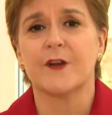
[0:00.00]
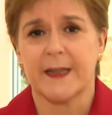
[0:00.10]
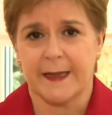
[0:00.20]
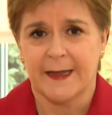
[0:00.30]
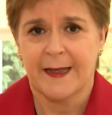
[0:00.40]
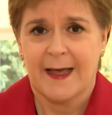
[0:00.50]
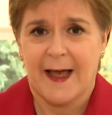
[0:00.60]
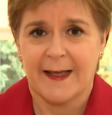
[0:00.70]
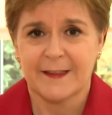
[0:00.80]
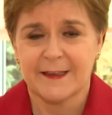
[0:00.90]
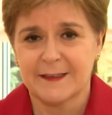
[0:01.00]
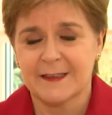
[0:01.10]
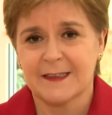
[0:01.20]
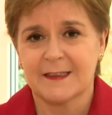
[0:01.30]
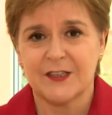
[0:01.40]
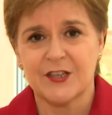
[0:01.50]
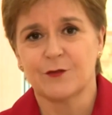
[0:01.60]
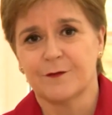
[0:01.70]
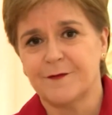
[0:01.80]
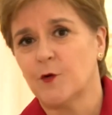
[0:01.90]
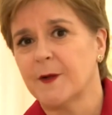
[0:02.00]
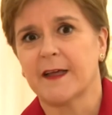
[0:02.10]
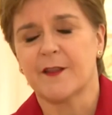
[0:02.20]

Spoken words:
the literal foaming